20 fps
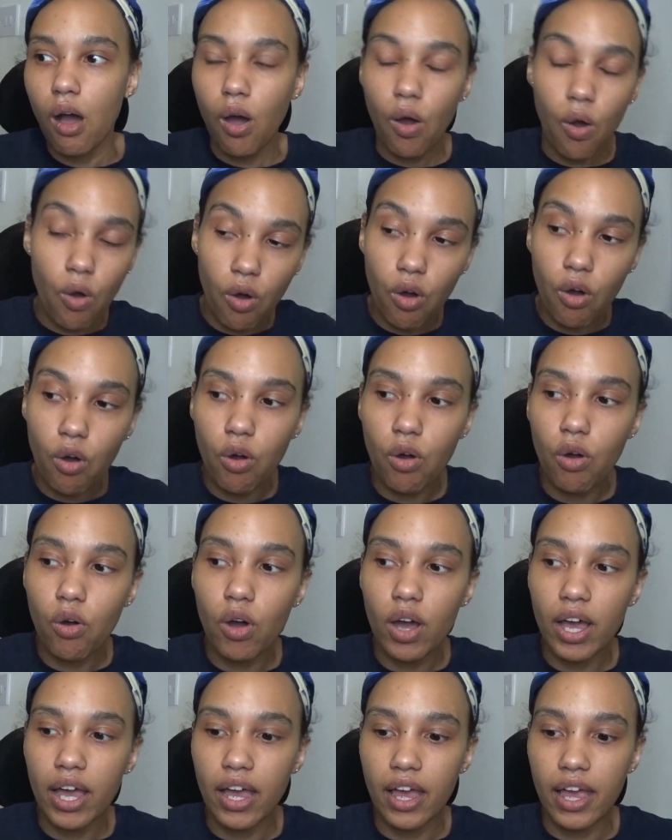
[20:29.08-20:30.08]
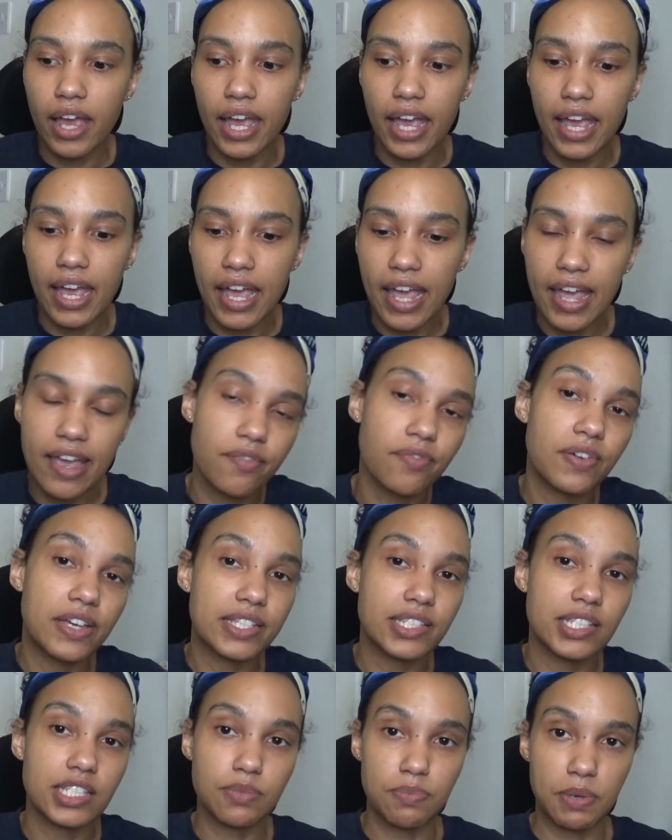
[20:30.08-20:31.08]
or if
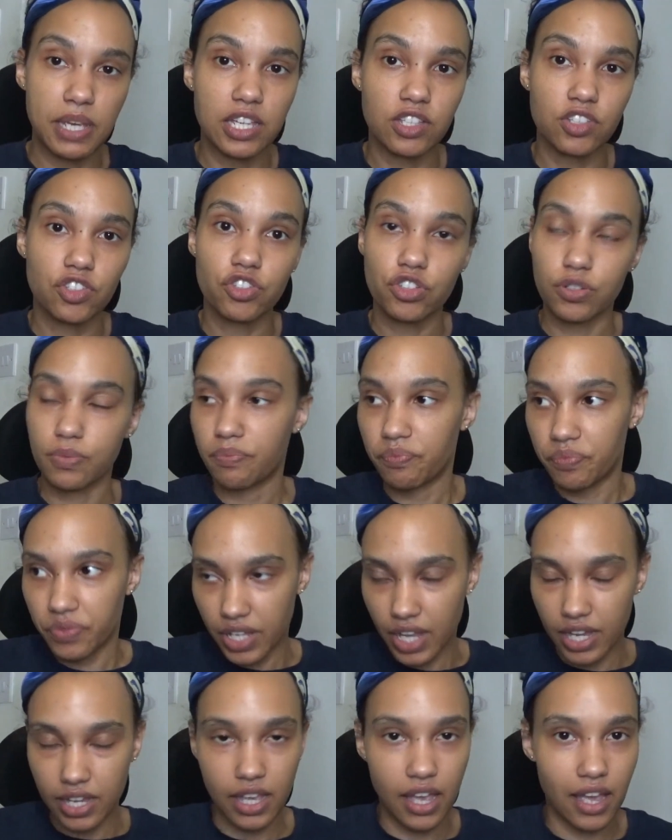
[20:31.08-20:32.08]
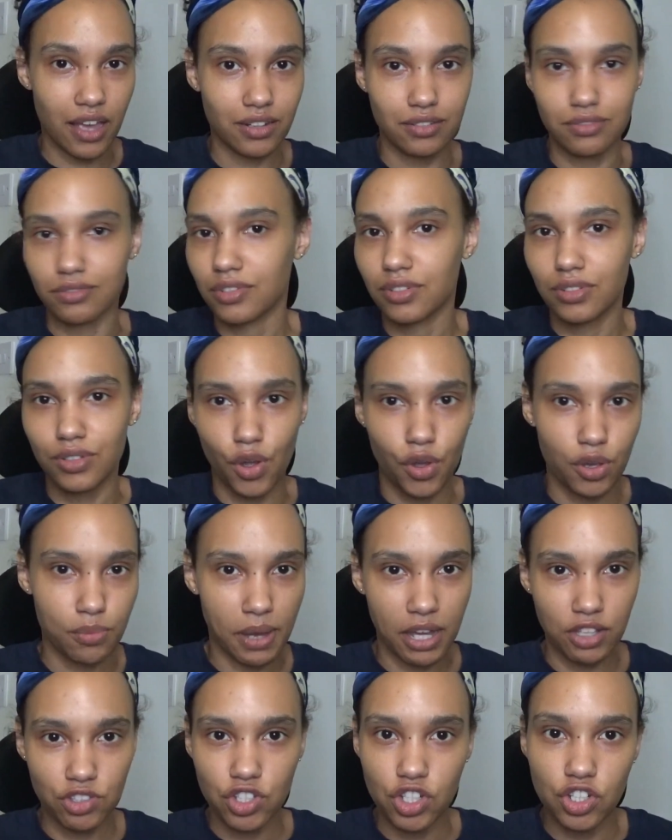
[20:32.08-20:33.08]
it's a speech, again, going
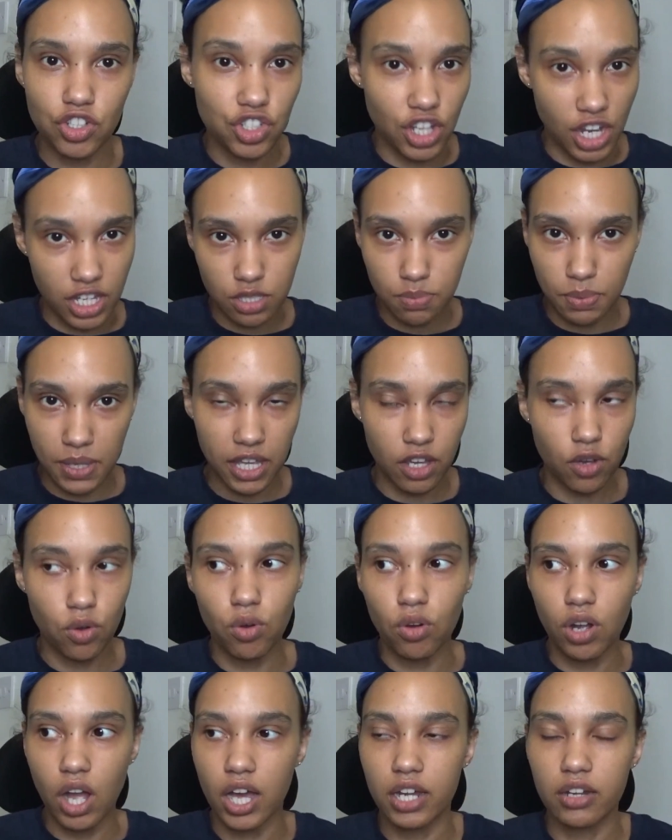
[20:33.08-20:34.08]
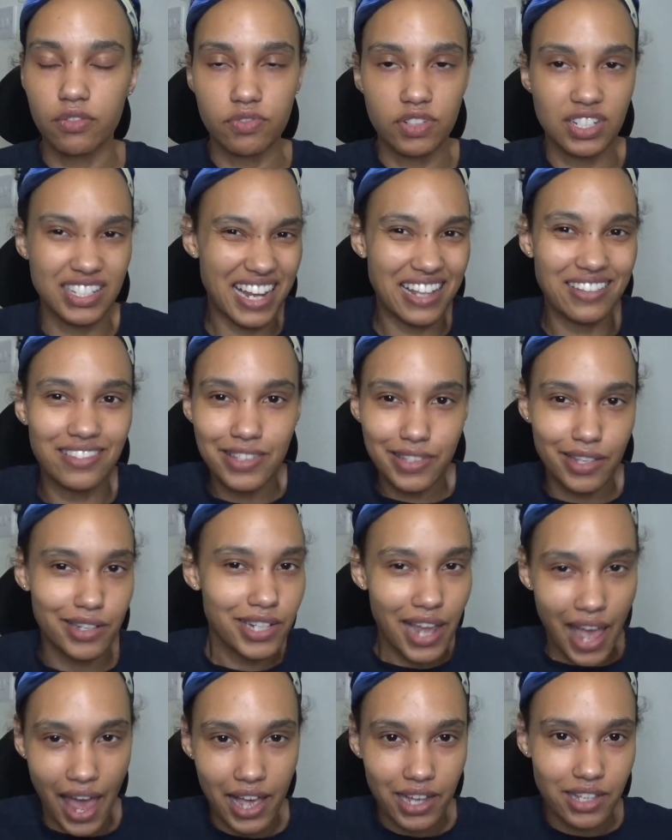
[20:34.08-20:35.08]
back to Shakespeare, or kind of denser
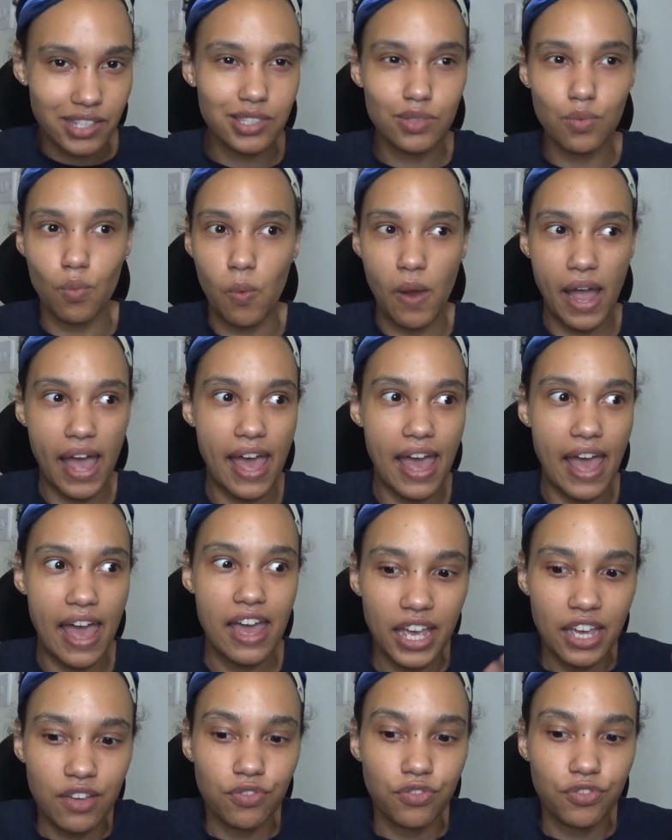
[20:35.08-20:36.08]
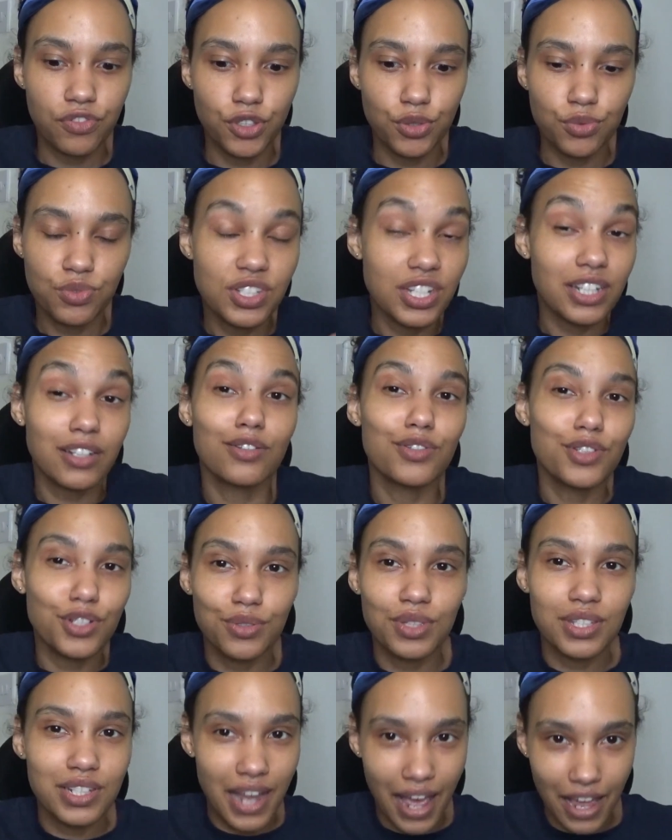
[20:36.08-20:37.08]
texts where if you didn't
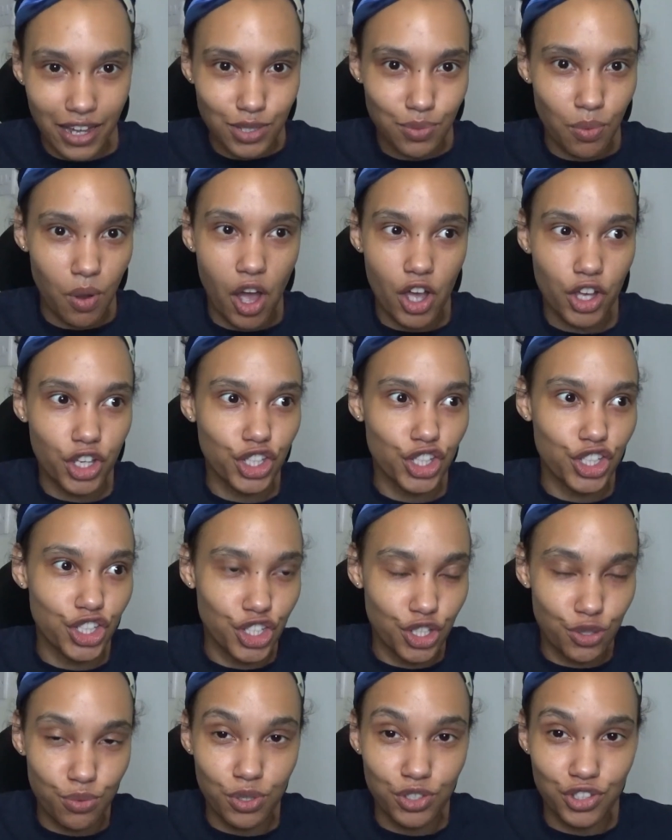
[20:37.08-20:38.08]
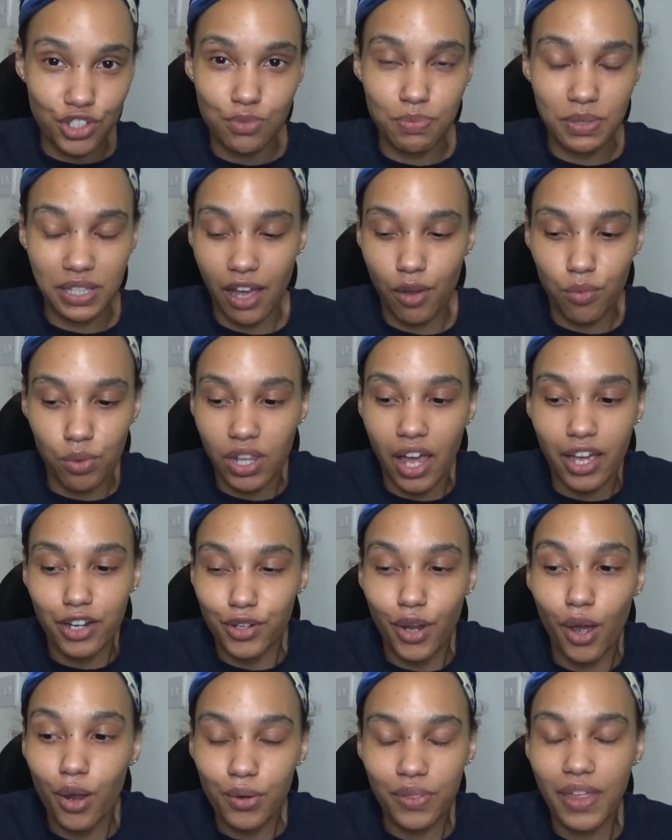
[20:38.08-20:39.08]
do the text work, you would just be like, well, I
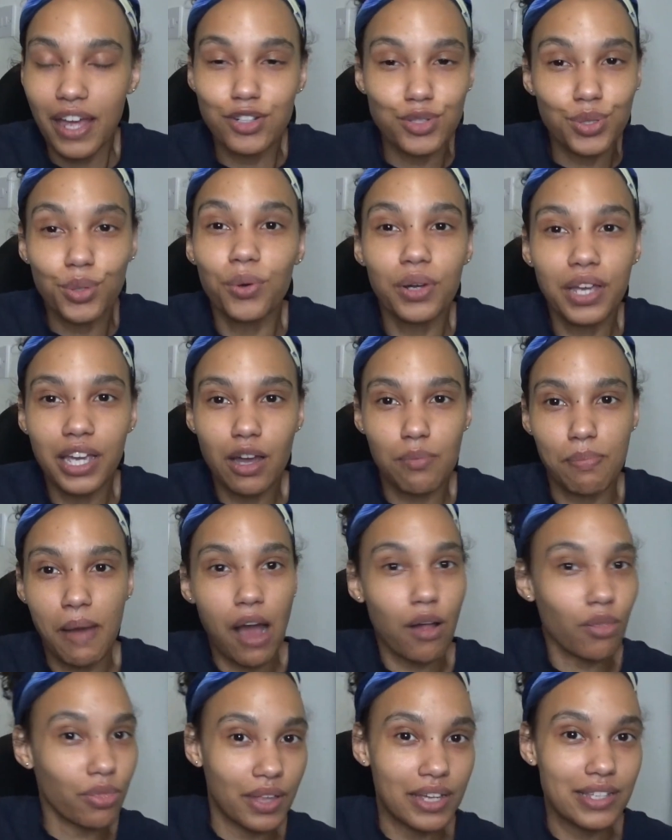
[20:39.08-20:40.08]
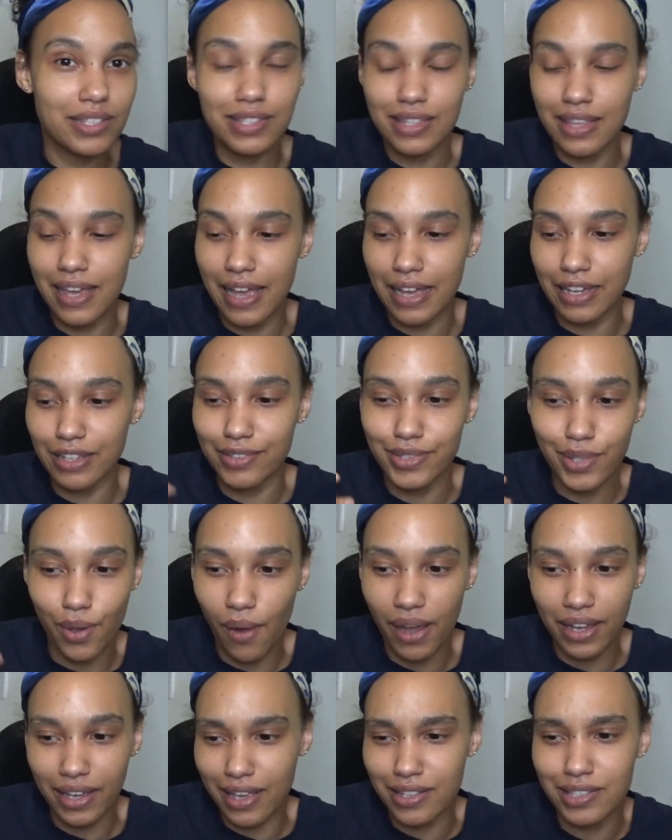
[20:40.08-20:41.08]
know they're talking about this thing, so
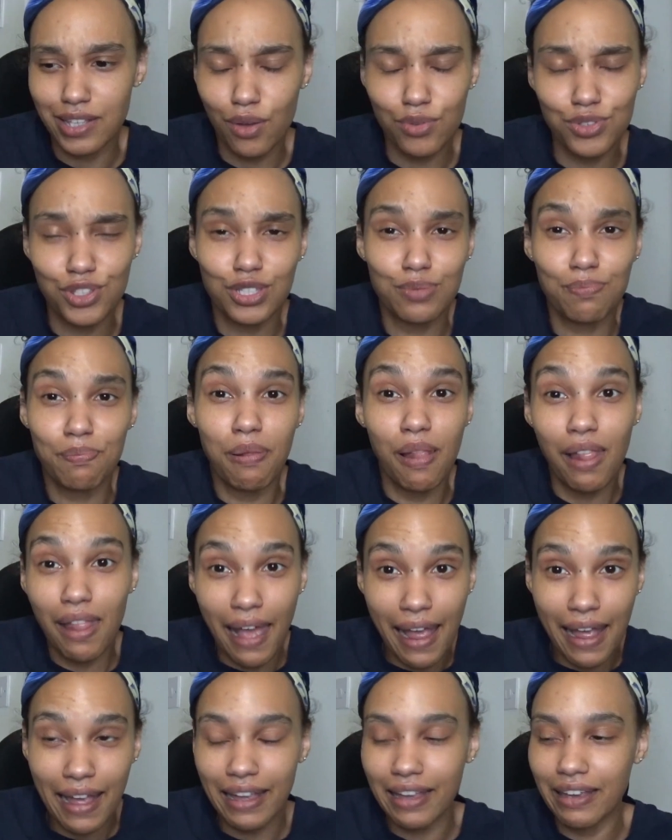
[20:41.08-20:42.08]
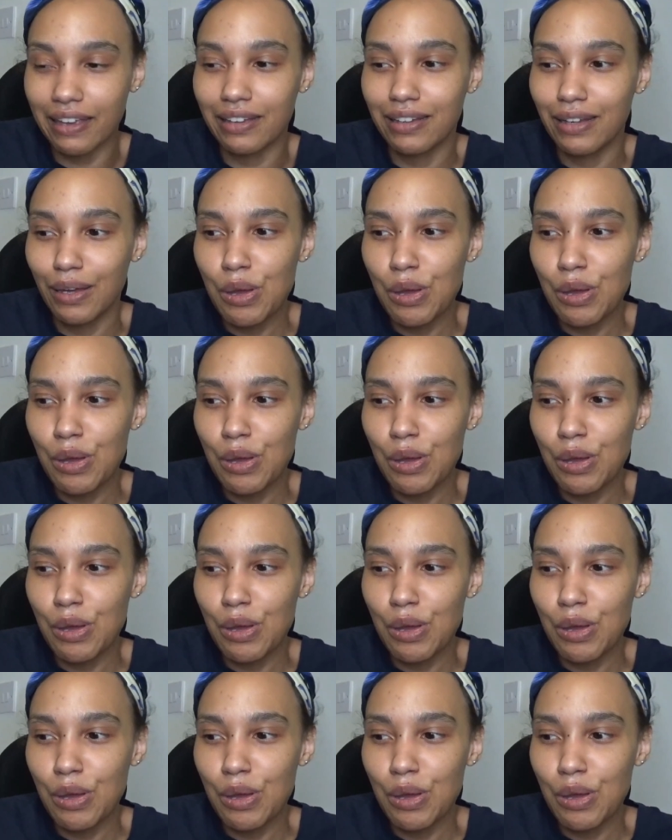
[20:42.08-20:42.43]
I guess I'll just play